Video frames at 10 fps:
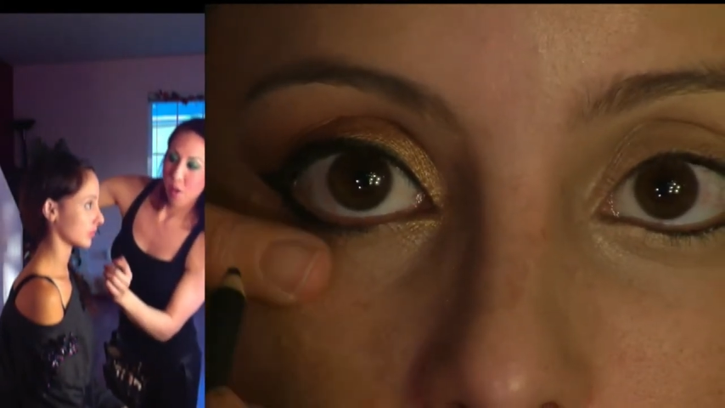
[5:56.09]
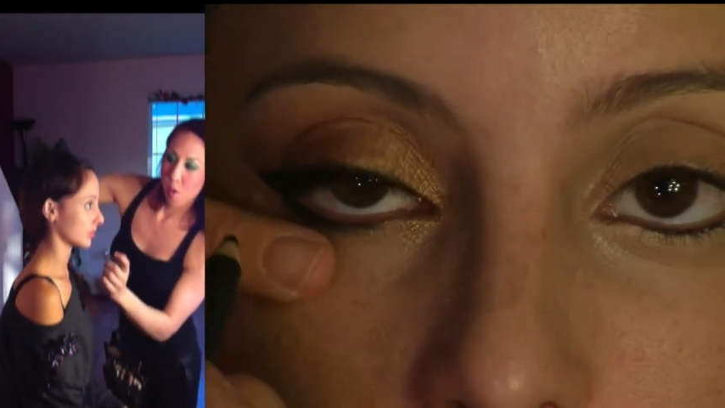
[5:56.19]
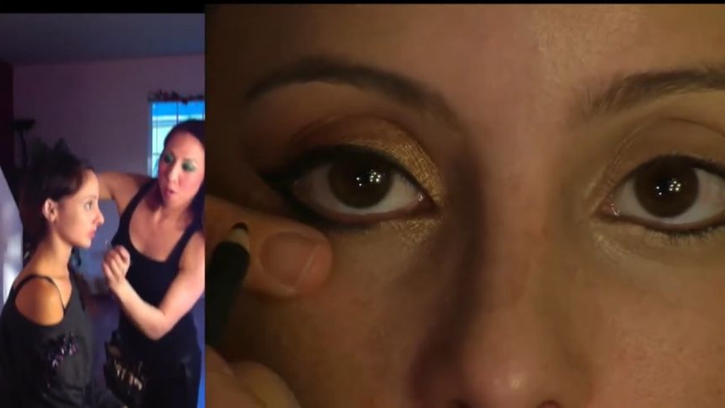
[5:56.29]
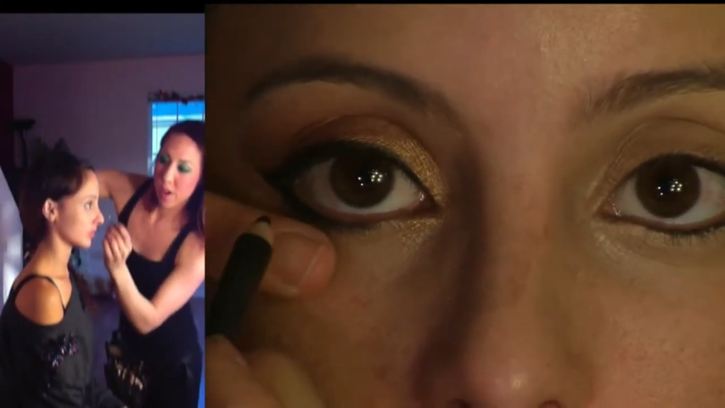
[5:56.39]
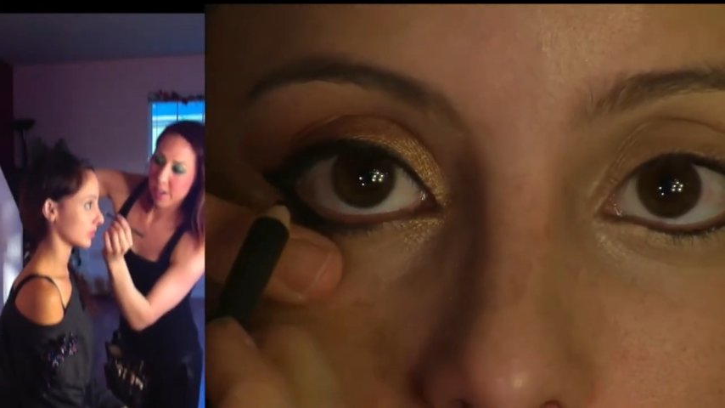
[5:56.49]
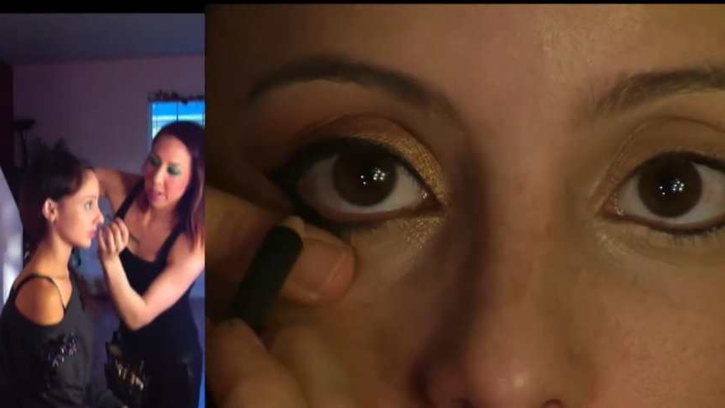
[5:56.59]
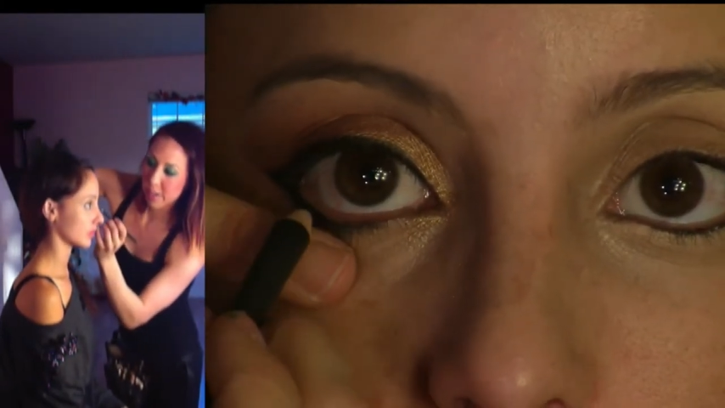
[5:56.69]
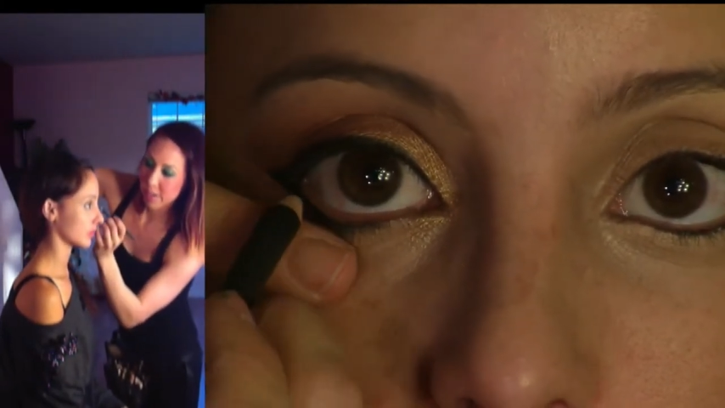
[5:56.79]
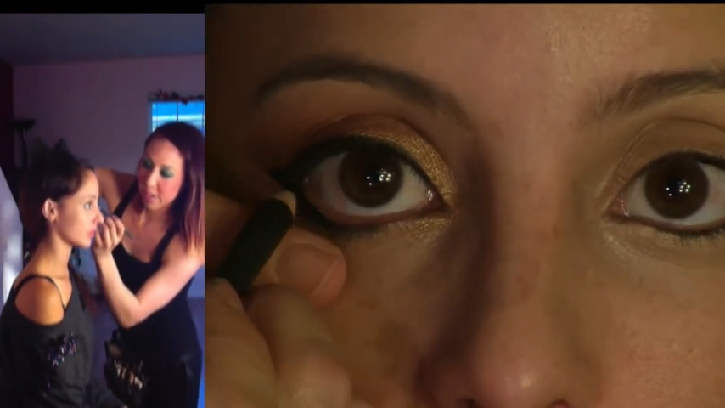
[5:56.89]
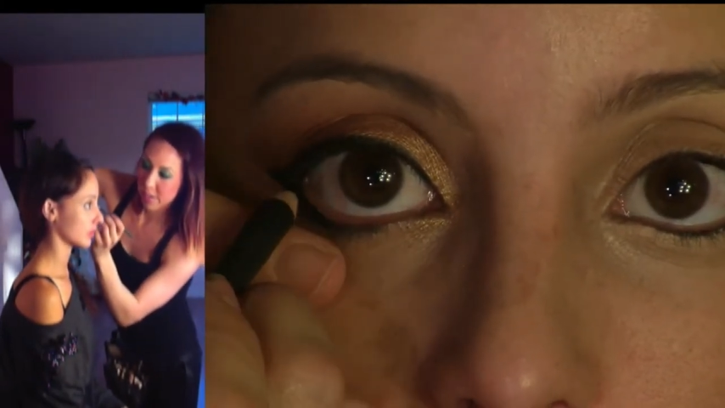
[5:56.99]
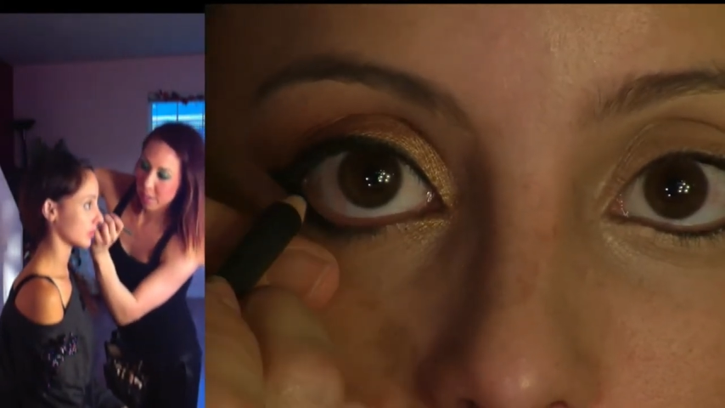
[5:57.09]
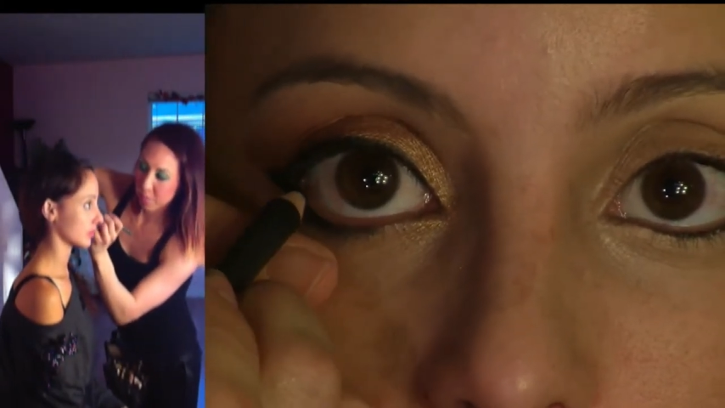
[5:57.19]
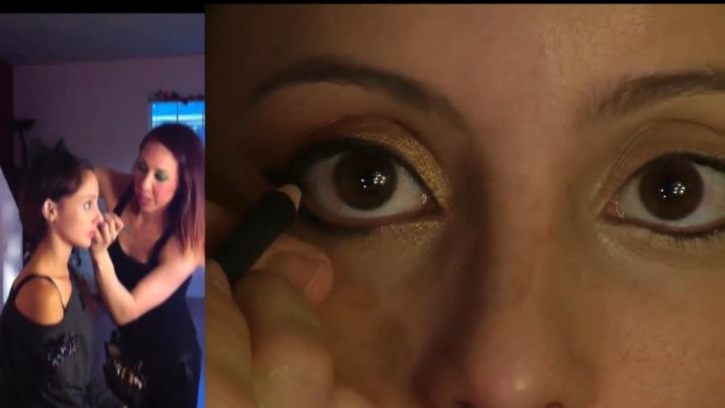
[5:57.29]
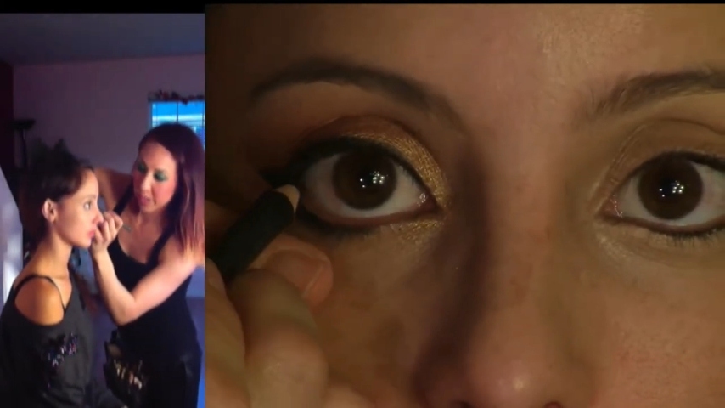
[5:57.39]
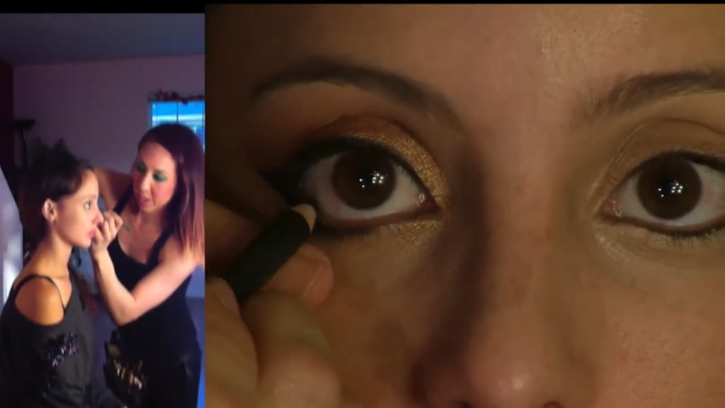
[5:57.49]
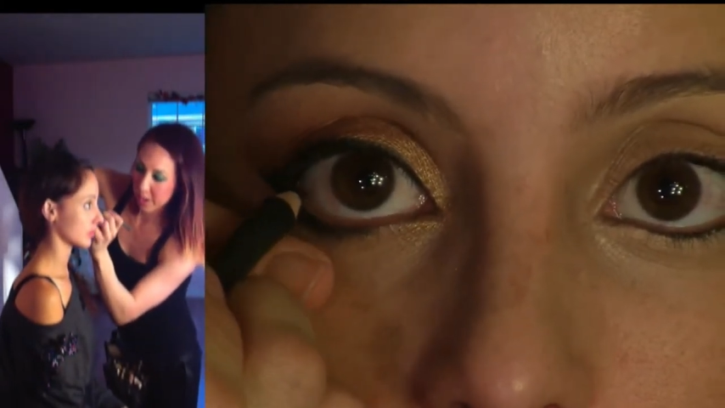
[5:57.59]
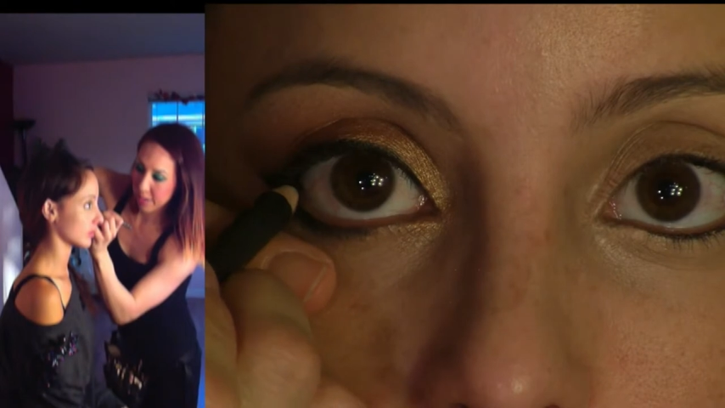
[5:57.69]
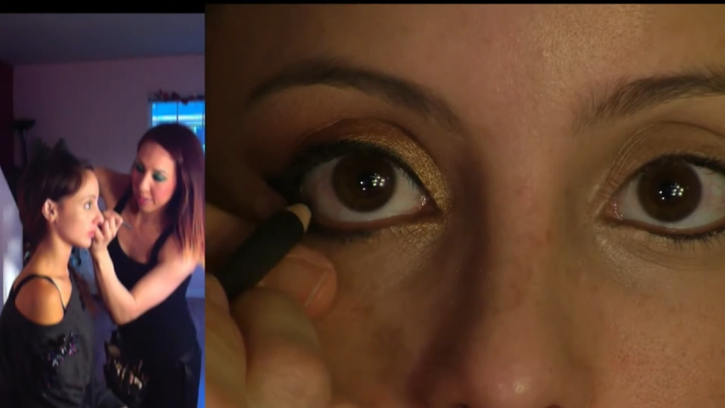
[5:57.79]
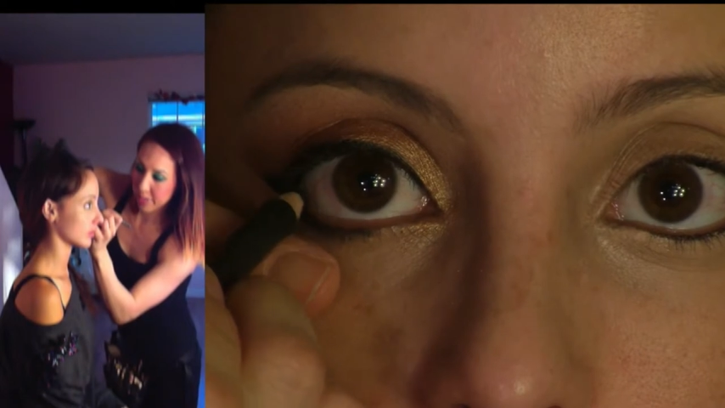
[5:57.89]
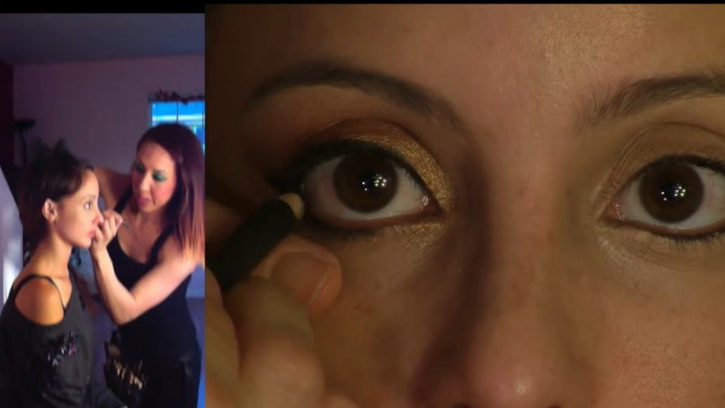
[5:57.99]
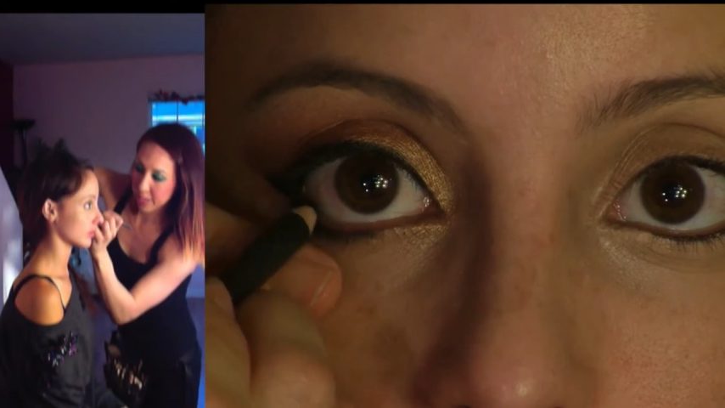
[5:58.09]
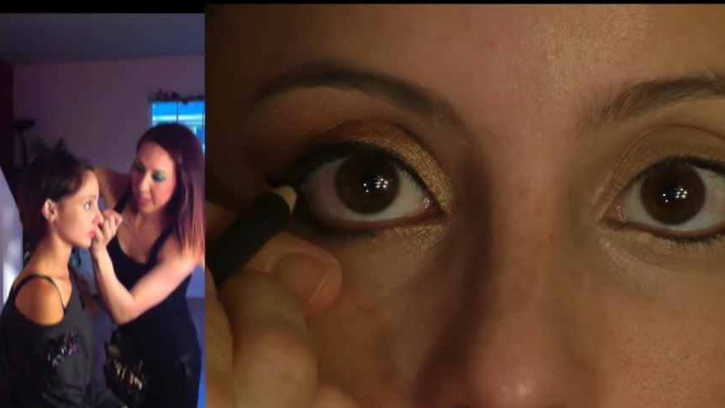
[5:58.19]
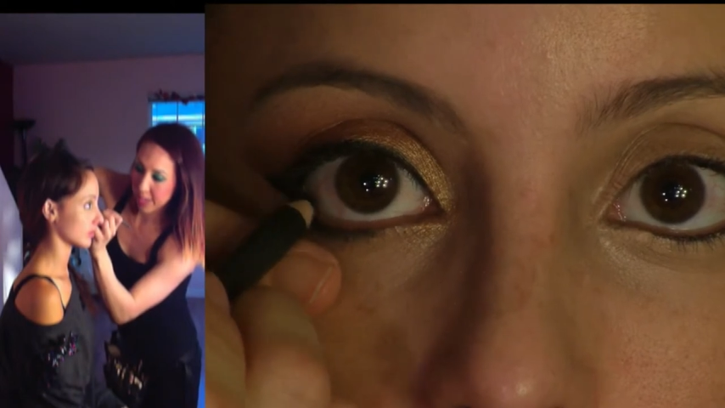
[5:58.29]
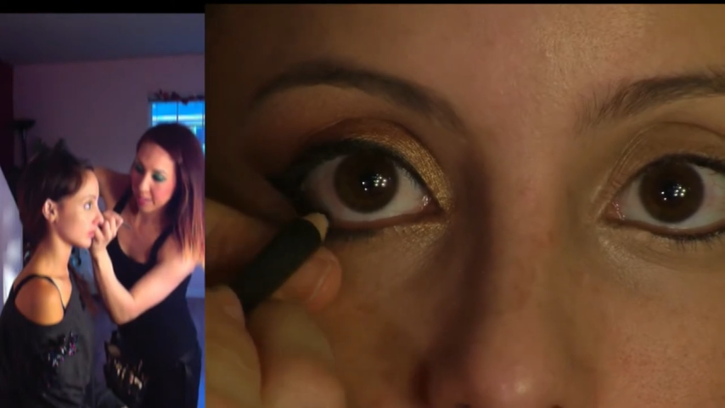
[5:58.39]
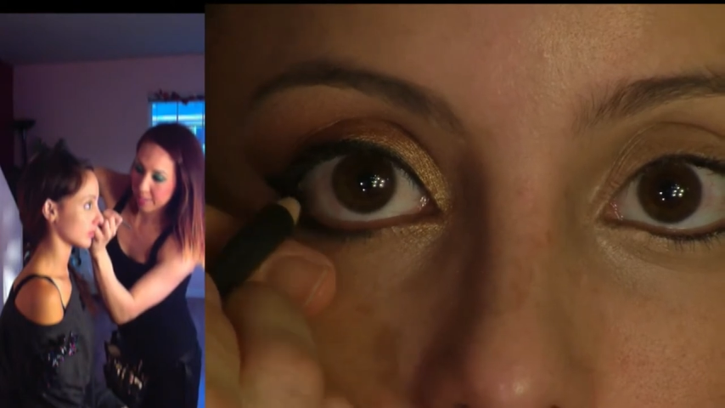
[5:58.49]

Speaker 1: or we can go ahead and fill in.